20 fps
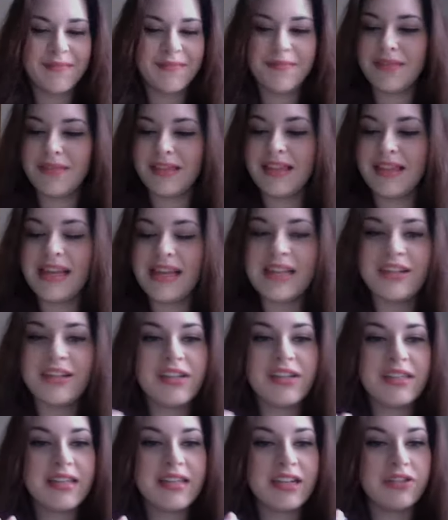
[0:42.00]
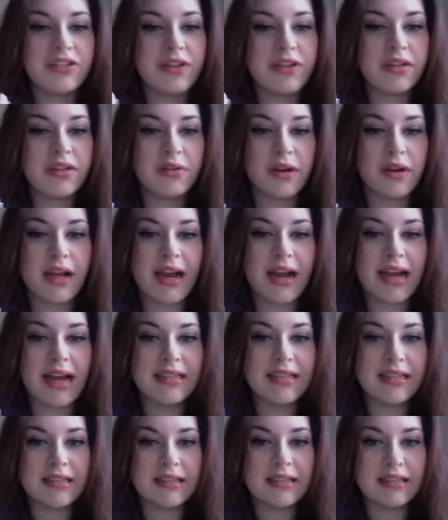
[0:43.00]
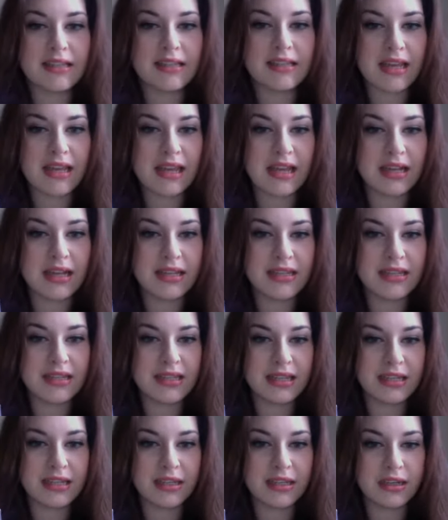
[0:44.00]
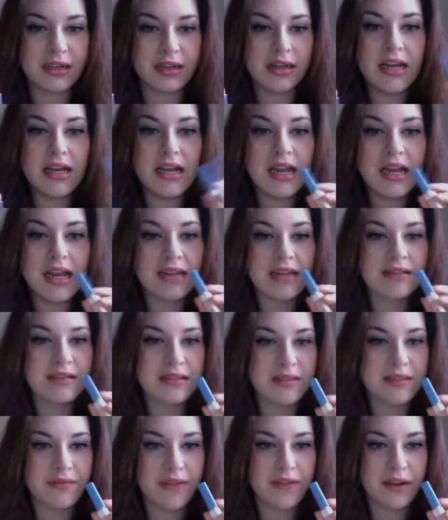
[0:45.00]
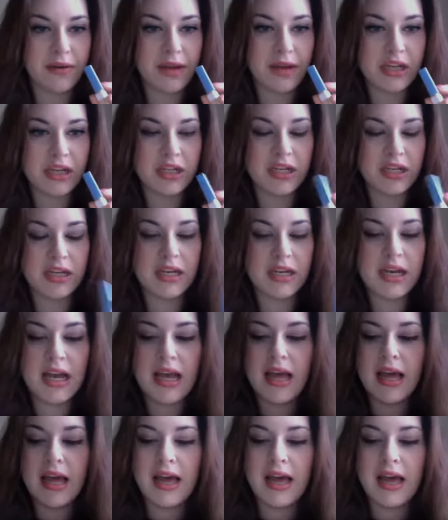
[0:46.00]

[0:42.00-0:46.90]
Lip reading: These are just like drugstore guys. This is the concealer, and this is the foundation.